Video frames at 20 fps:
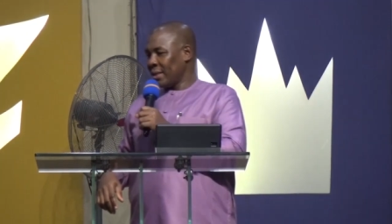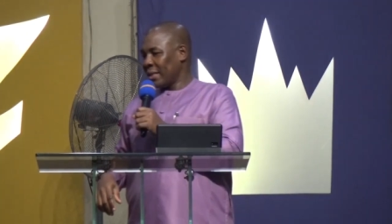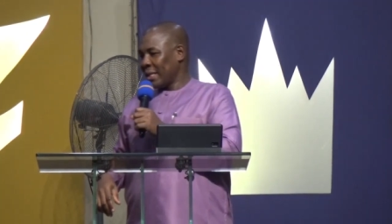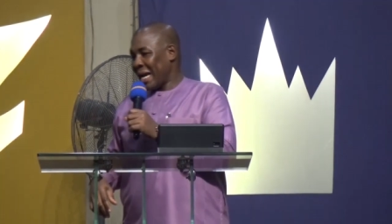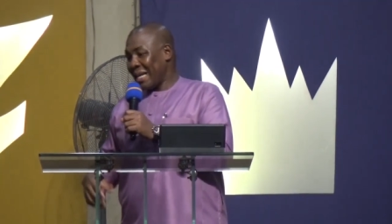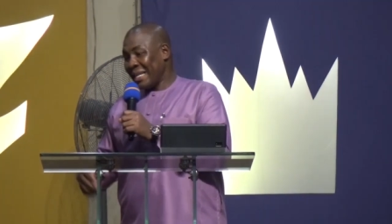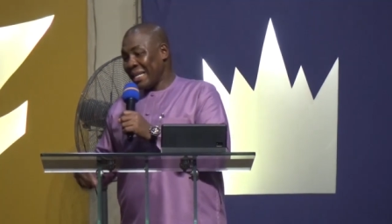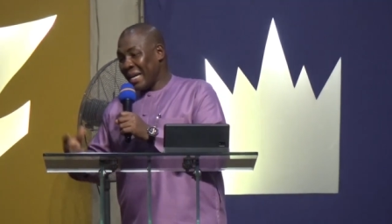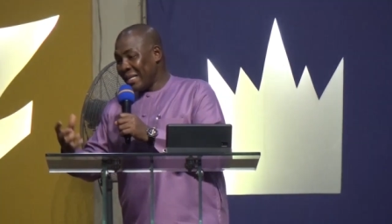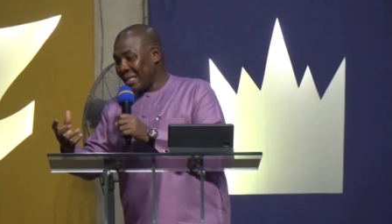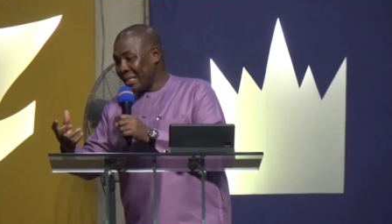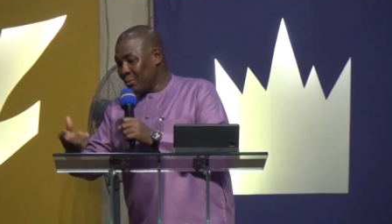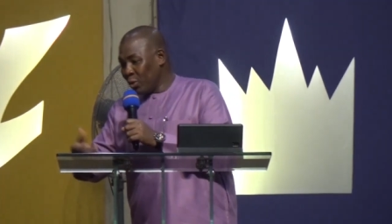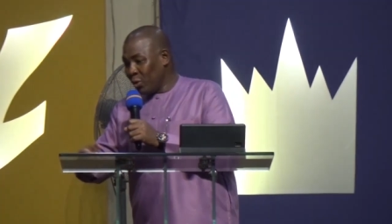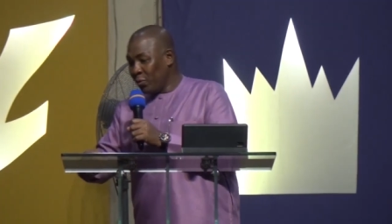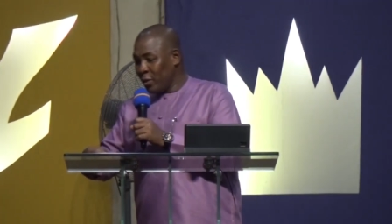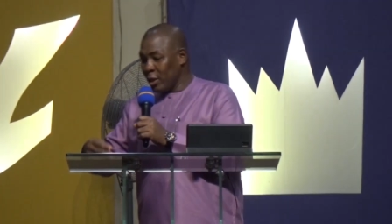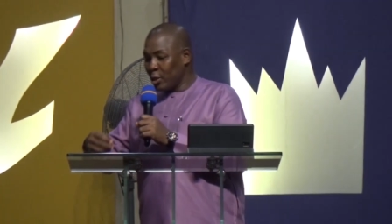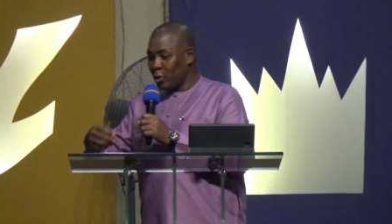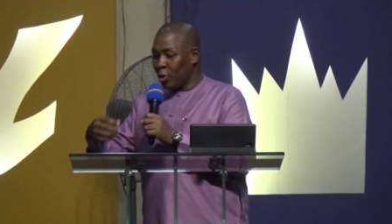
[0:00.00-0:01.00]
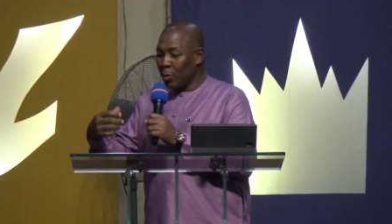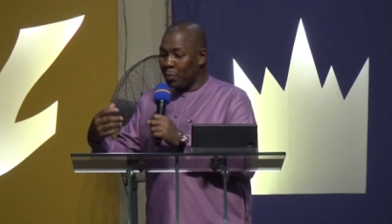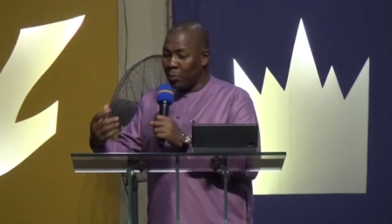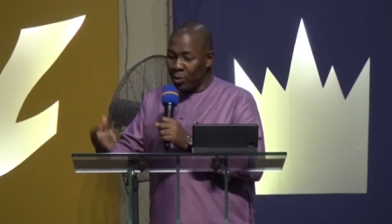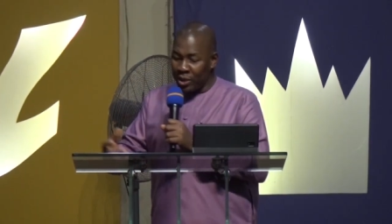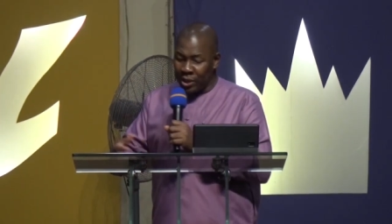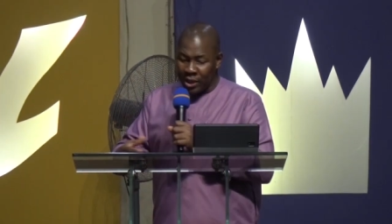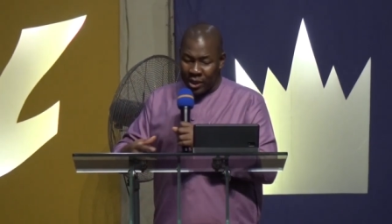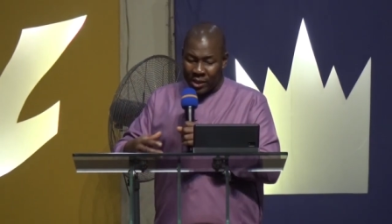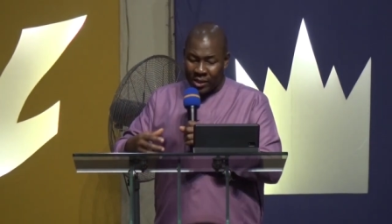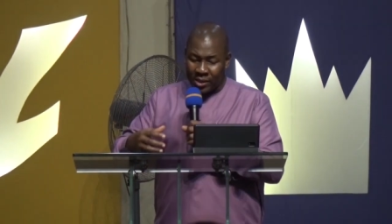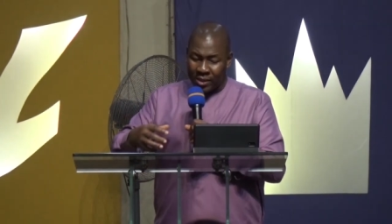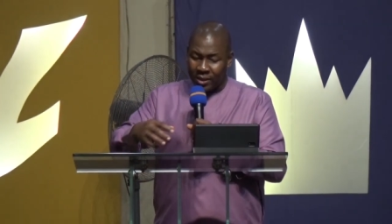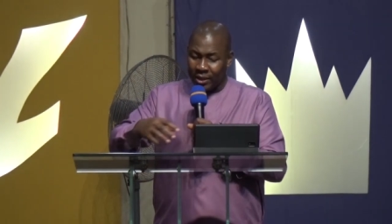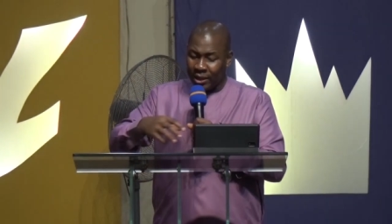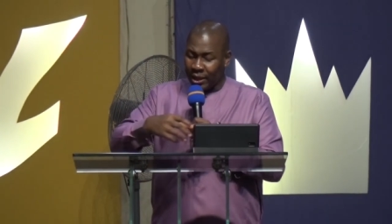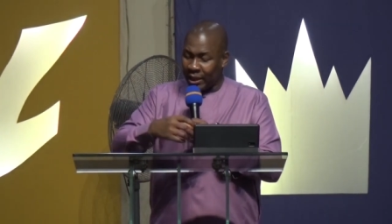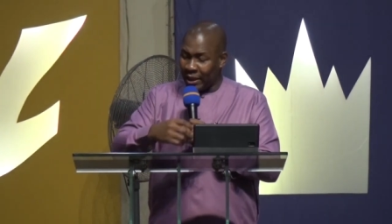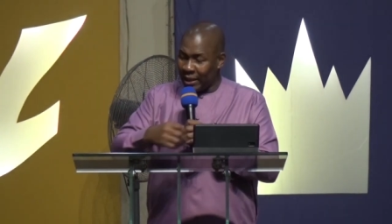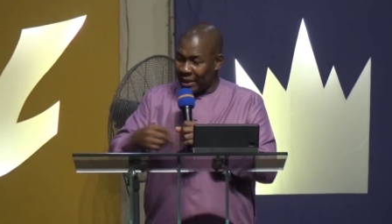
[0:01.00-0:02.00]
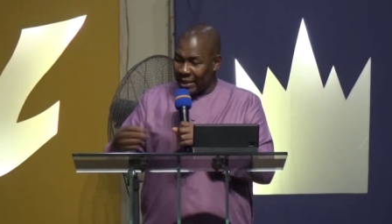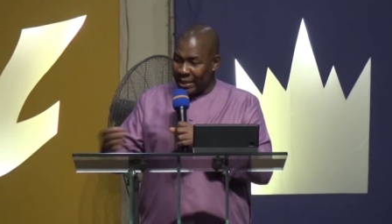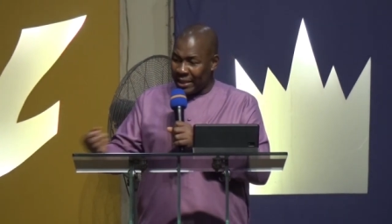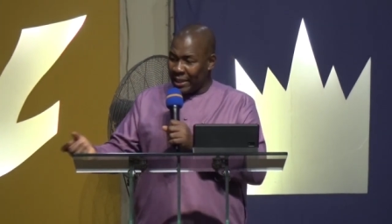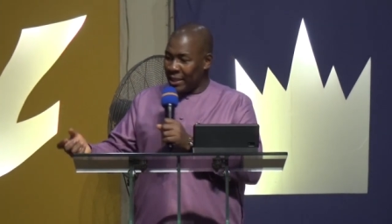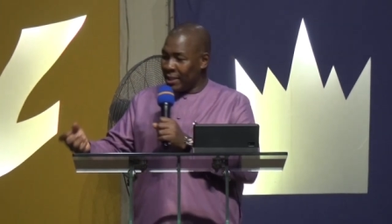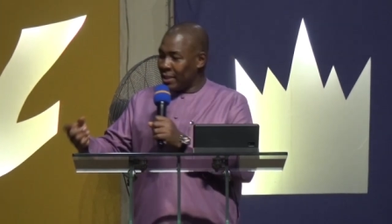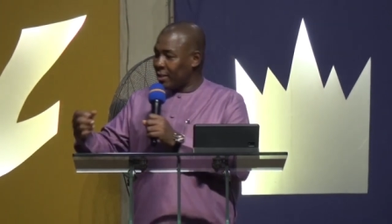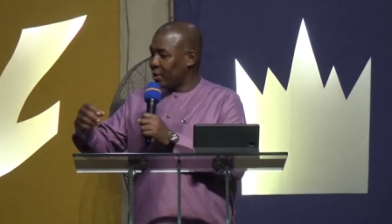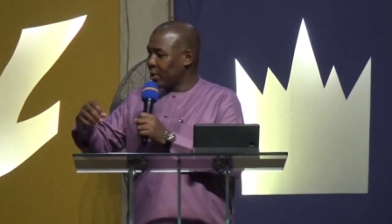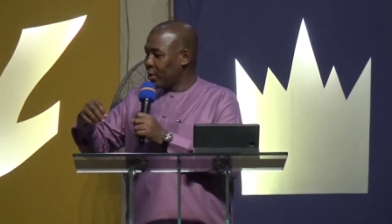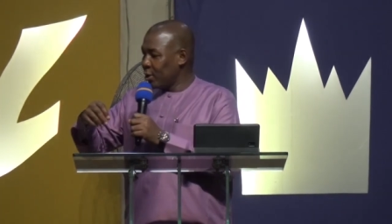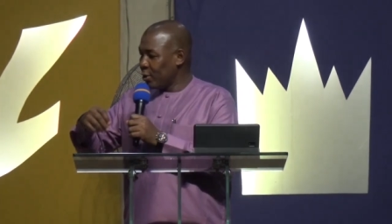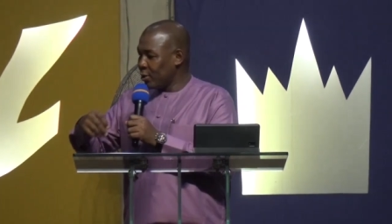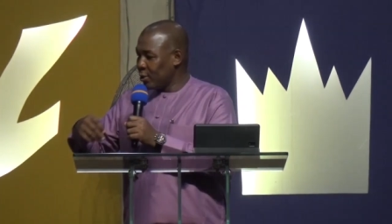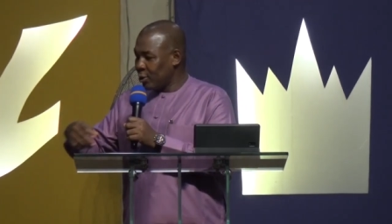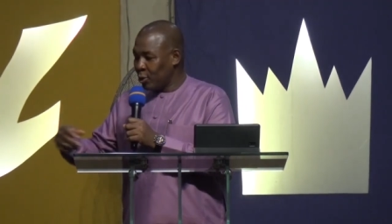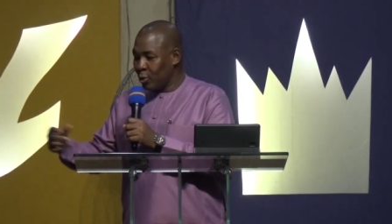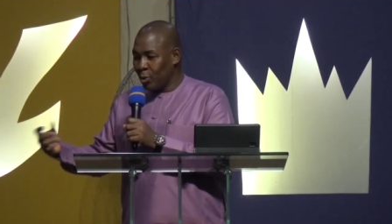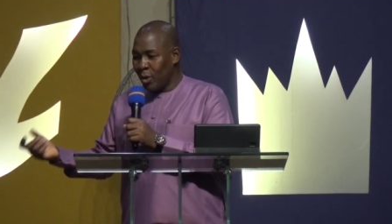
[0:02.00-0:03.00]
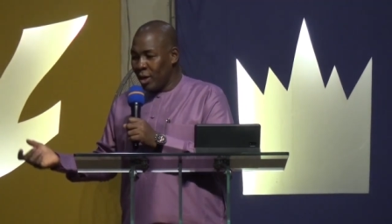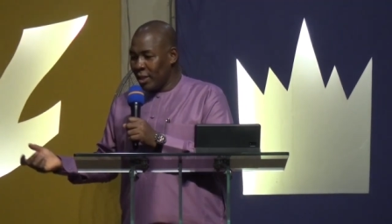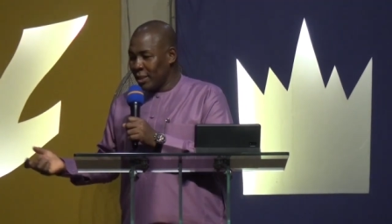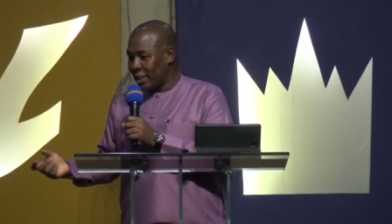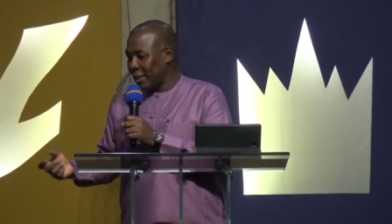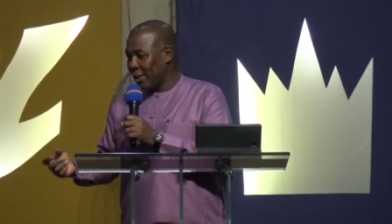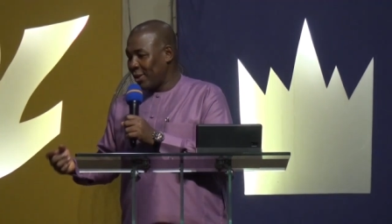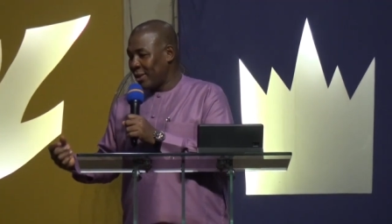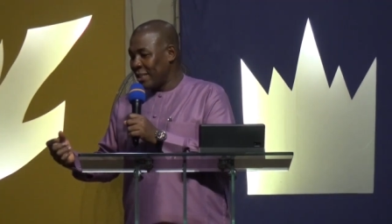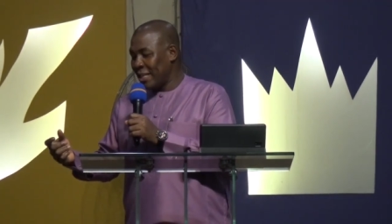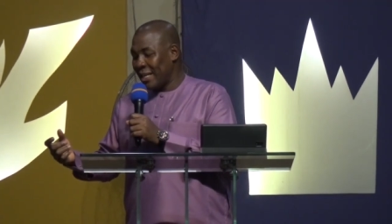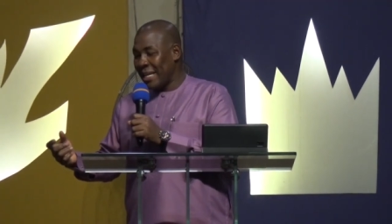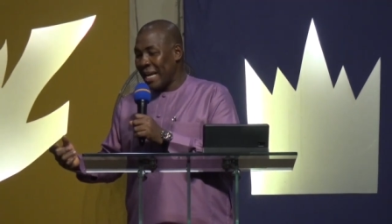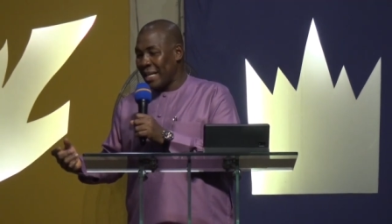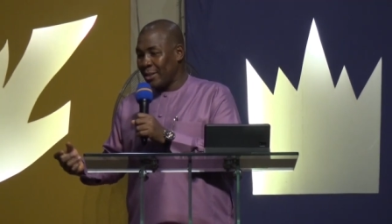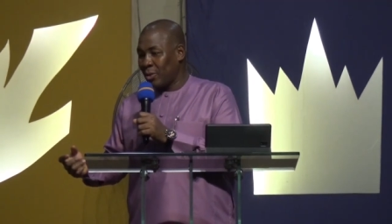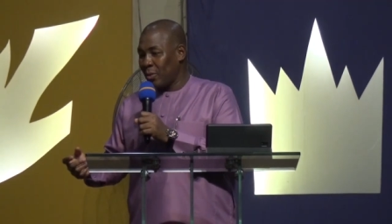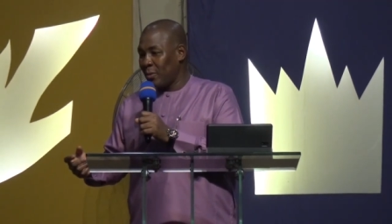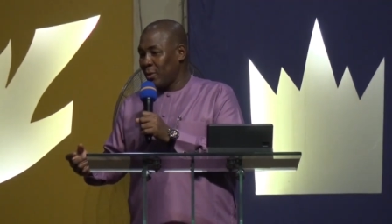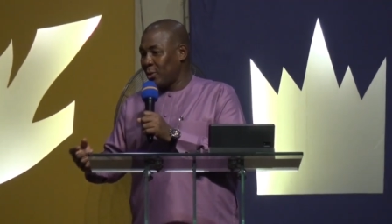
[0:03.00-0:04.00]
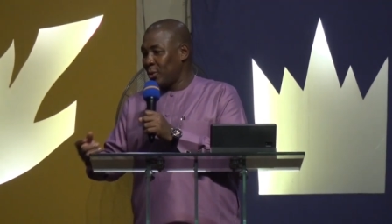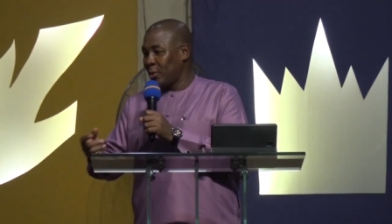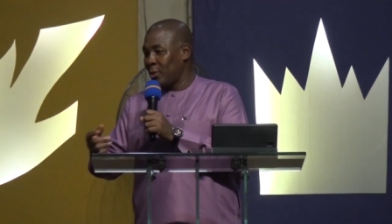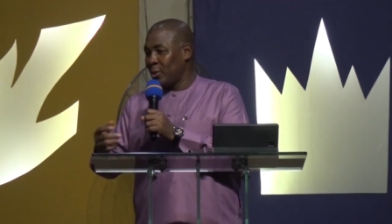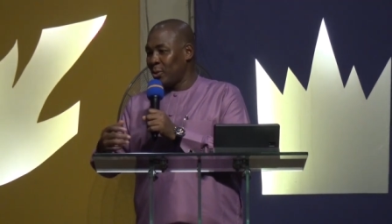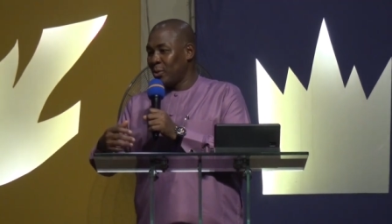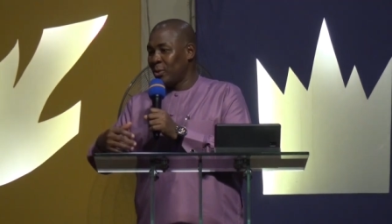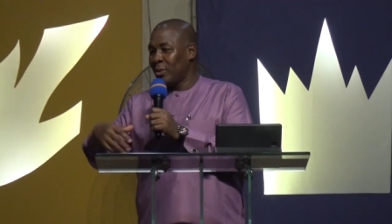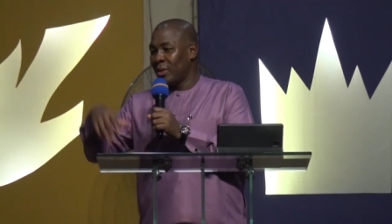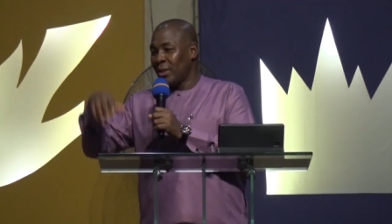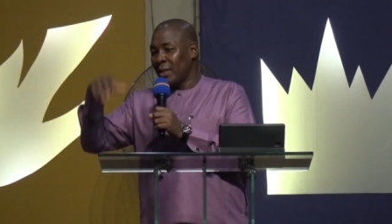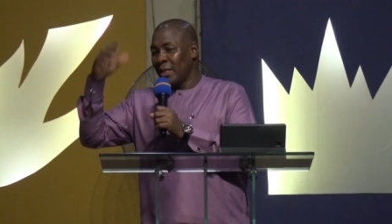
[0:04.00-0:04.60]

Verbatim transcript: And I removed it, opened it, cleaned it, do one thing or the other I told me to do.